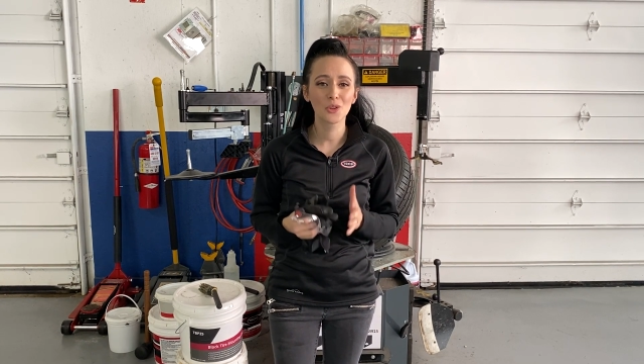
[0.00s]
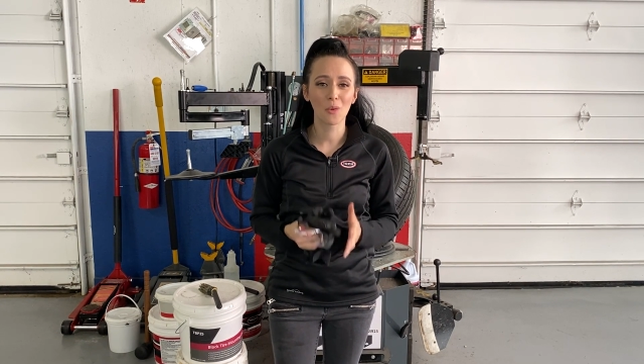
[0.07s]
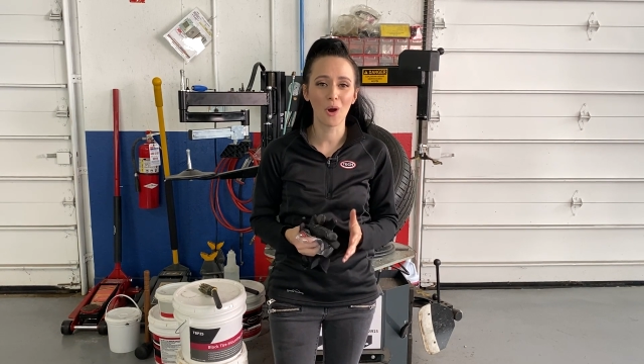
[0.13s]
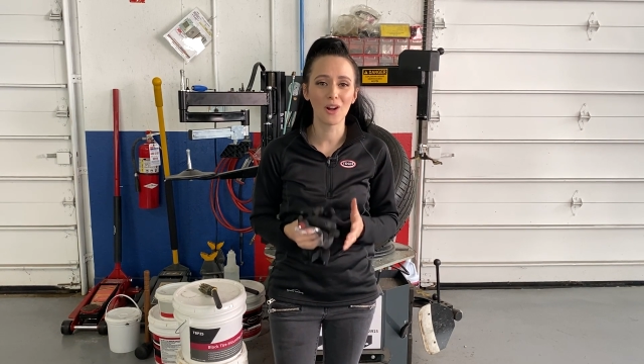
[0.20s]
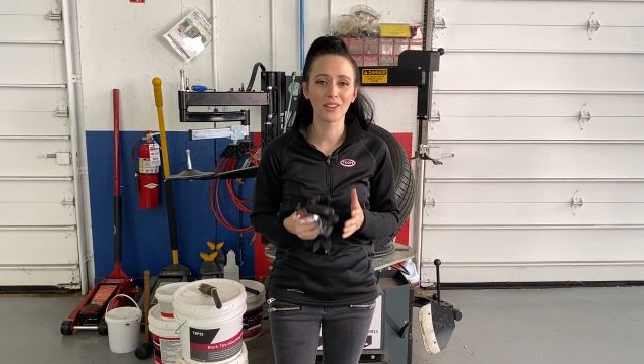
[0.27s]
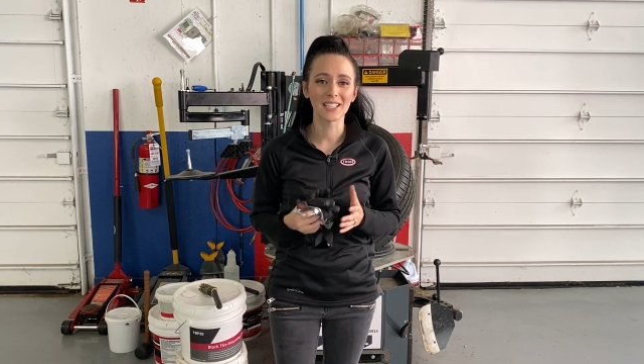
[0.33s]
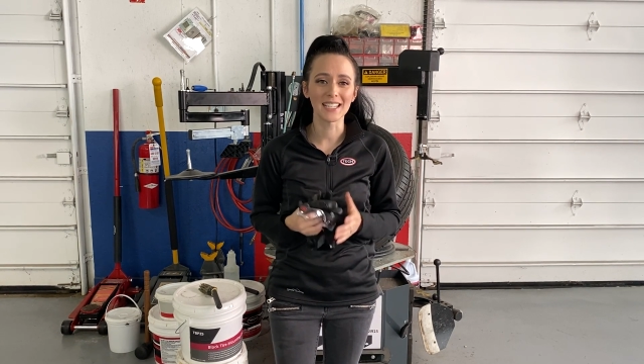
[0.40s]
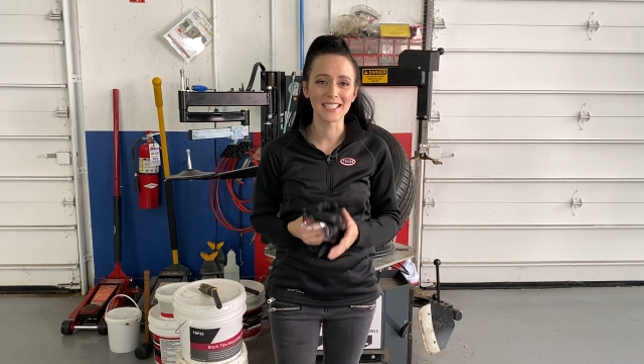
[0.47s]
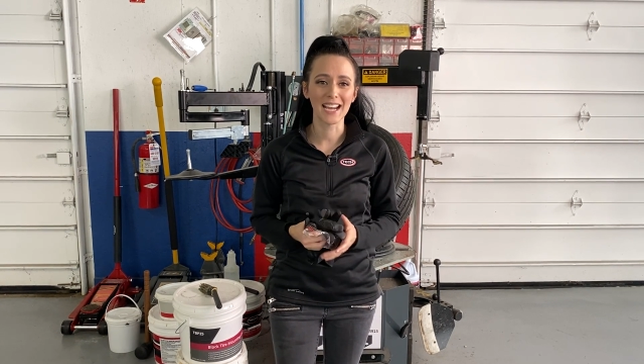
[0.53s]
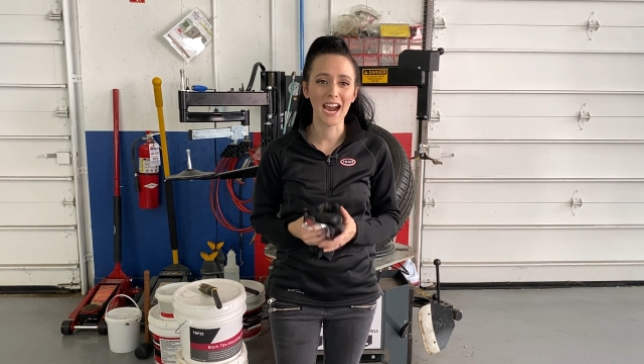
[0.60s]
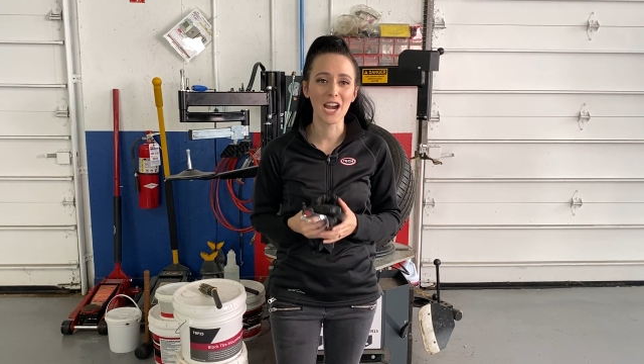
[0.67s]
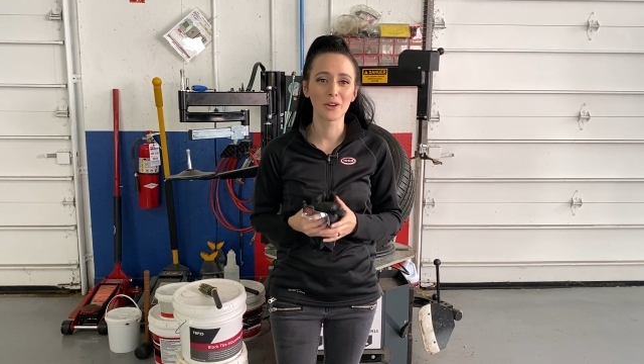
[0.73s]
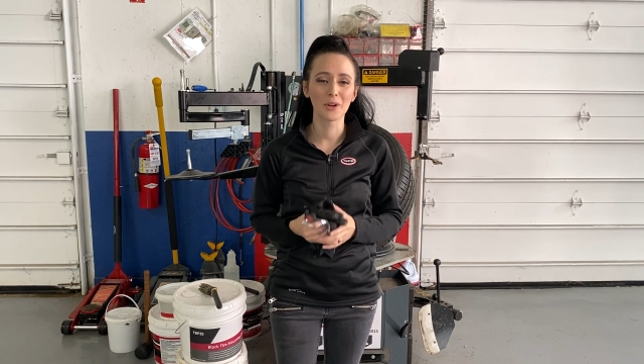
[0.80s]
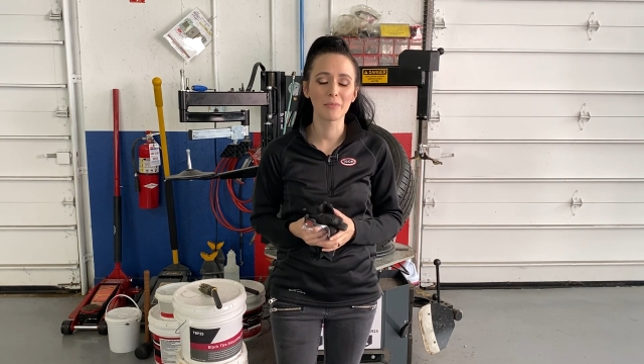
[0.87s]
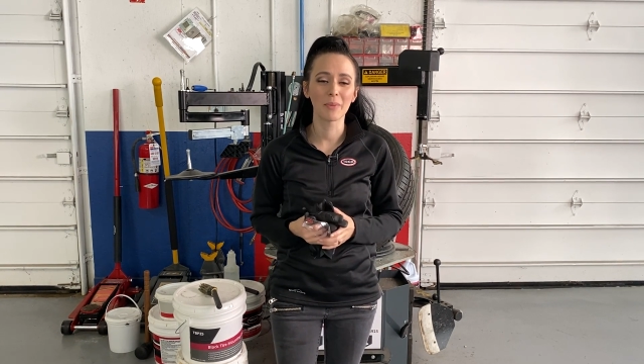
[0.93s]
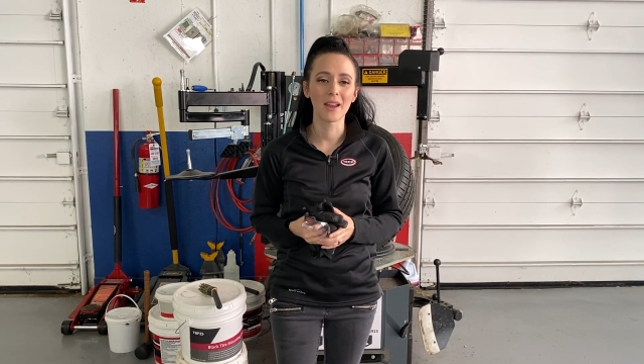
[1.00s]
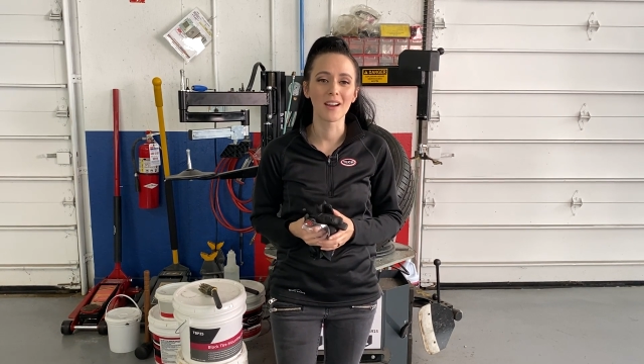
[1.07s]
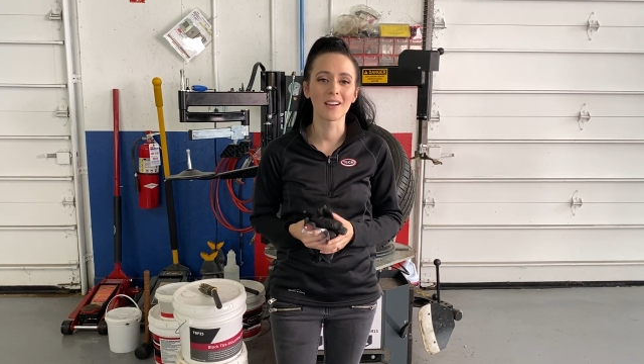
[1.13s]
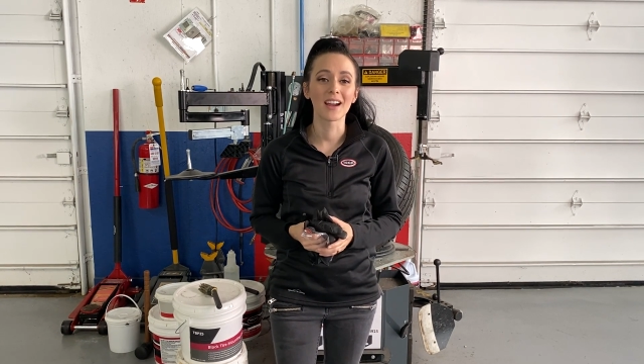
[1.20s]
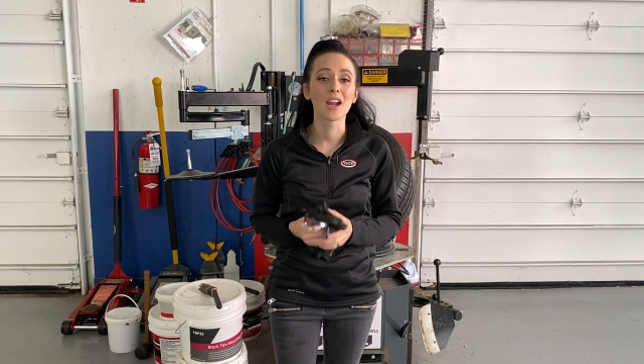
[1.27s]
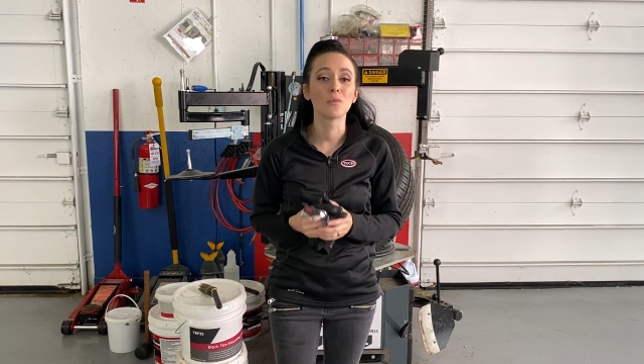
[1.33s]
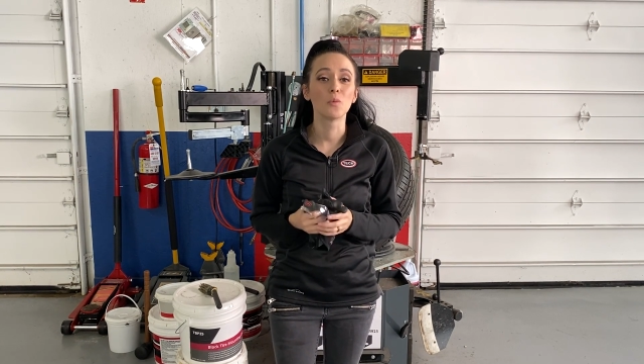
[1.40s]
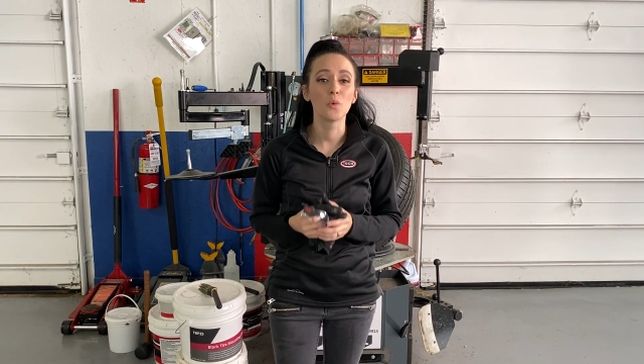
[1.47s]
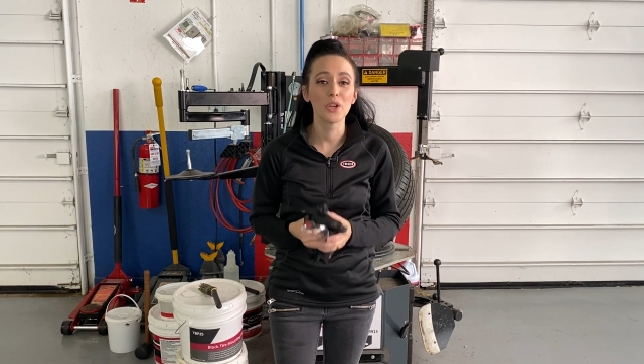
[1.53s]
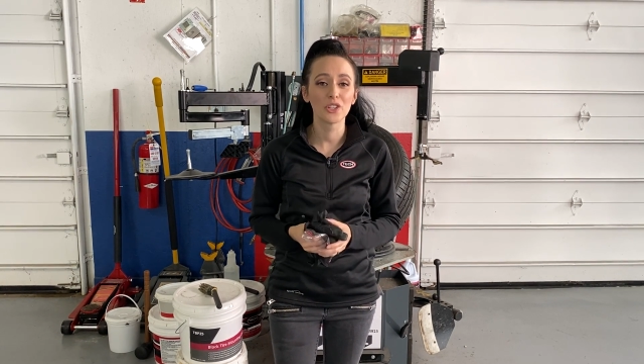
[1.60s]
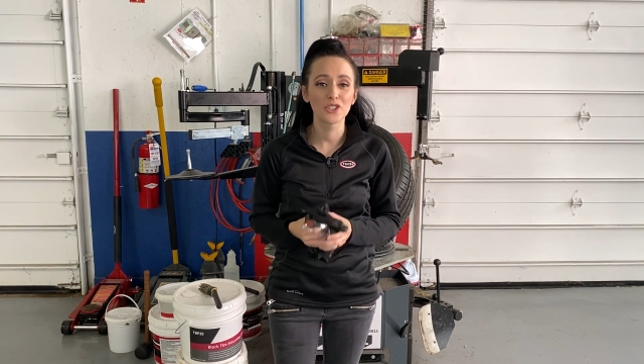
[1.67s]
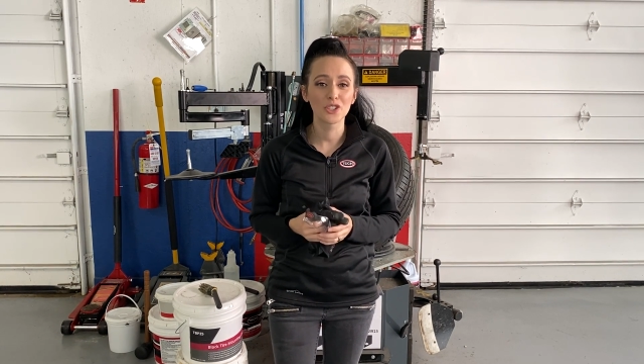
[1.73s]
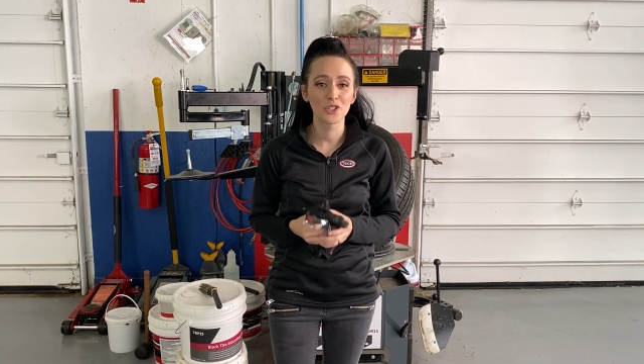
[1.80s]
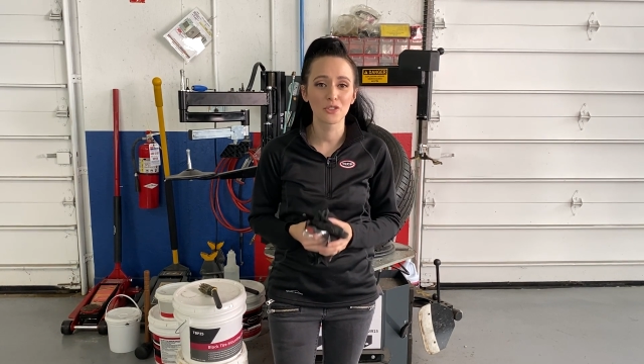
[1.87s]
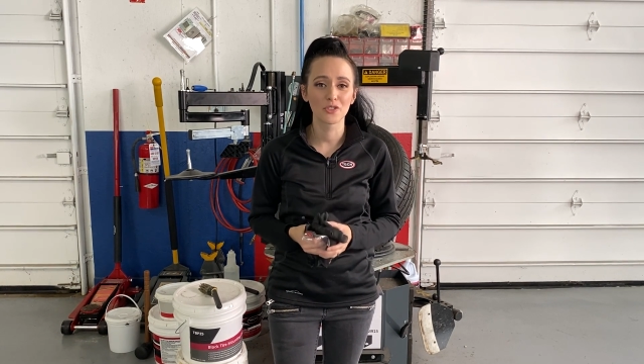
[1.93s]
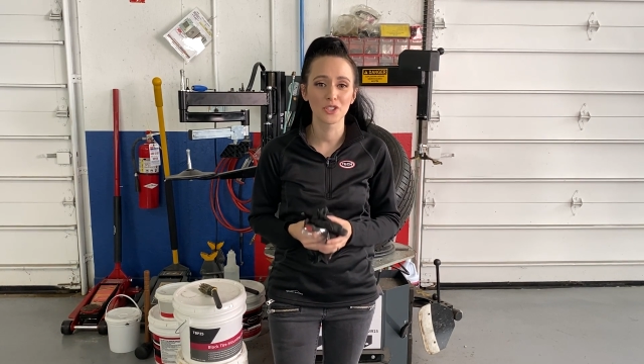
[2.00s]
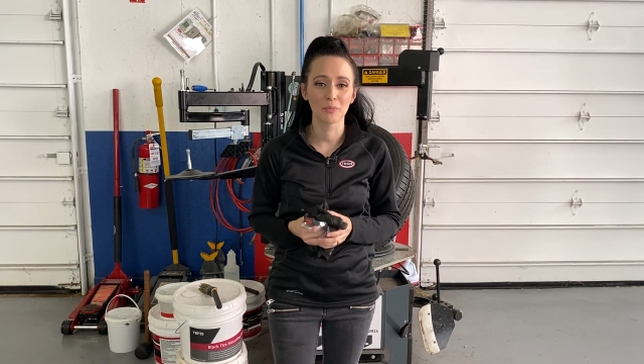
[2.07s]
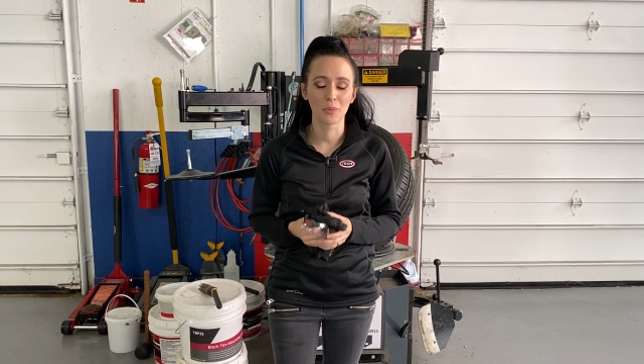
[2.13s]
quality tire repair and wheel service